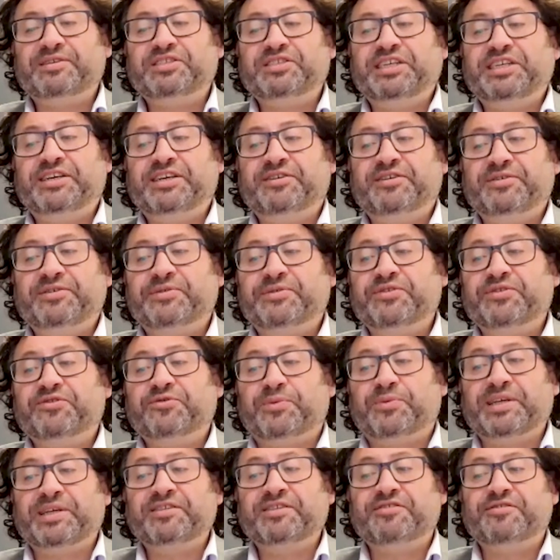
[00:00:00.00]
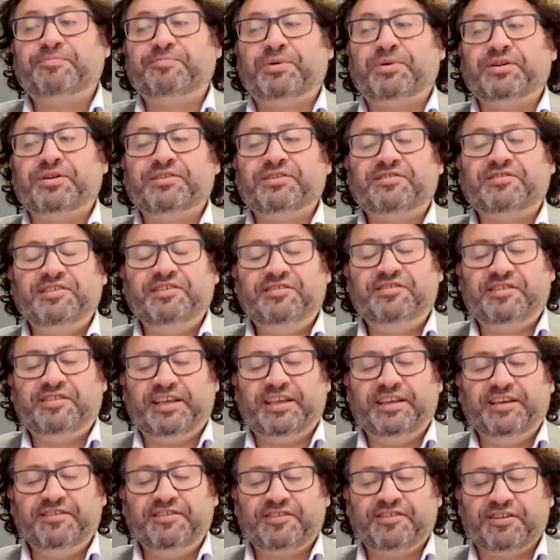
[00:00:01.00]
shareholders once policy
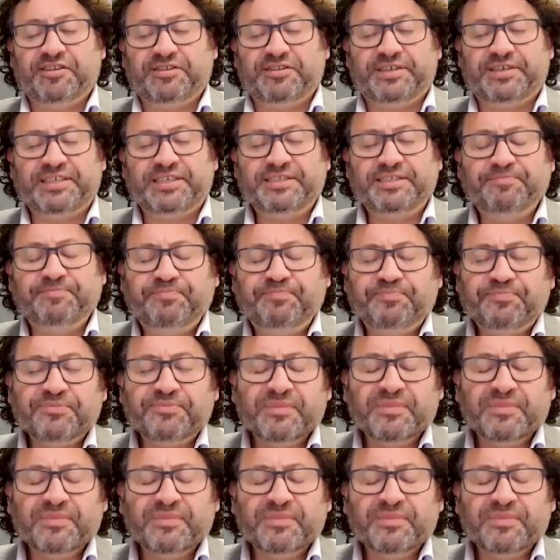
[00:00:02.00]
settings align.